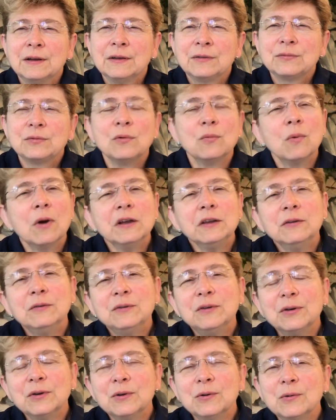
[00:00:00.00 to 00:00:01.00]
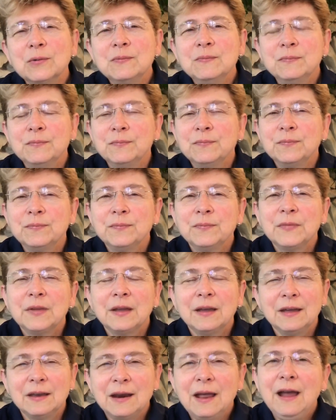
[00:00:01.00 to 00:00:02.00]
through what you do
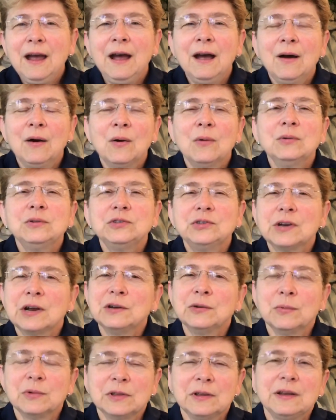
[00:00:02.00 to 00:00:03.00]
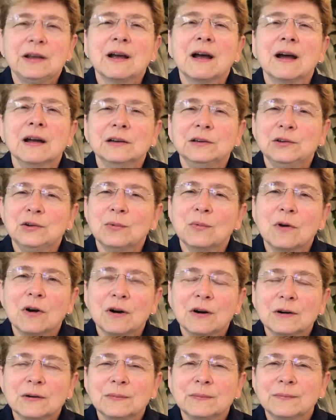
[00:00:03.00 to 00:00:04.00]
and how genuinely kind you
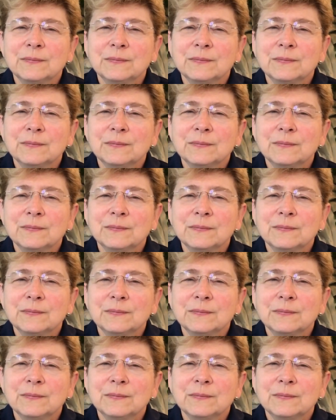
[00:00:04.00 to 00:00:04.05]
are.